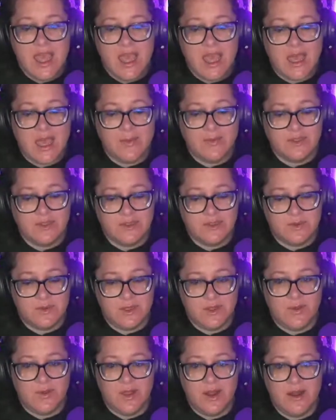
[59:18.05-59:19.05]
So it's
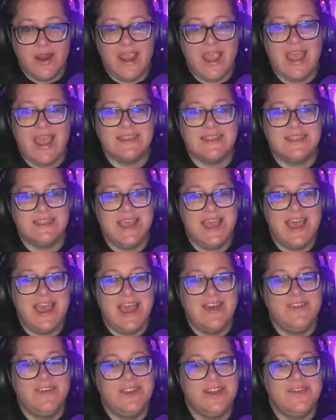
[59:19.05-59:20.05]
really cool. All right, guys,
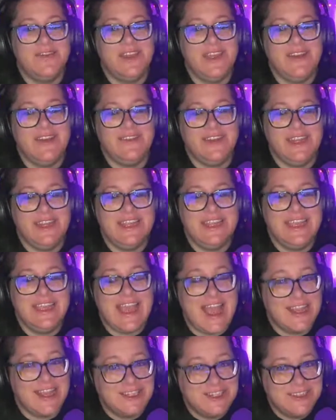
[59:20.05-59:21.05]
have a lovely evening.
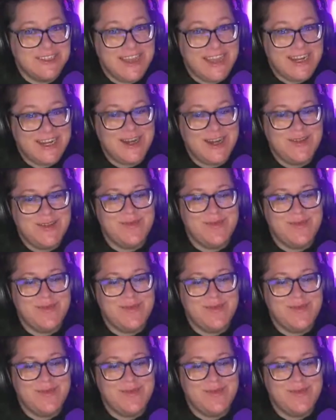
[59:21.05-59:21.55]
Catch you later.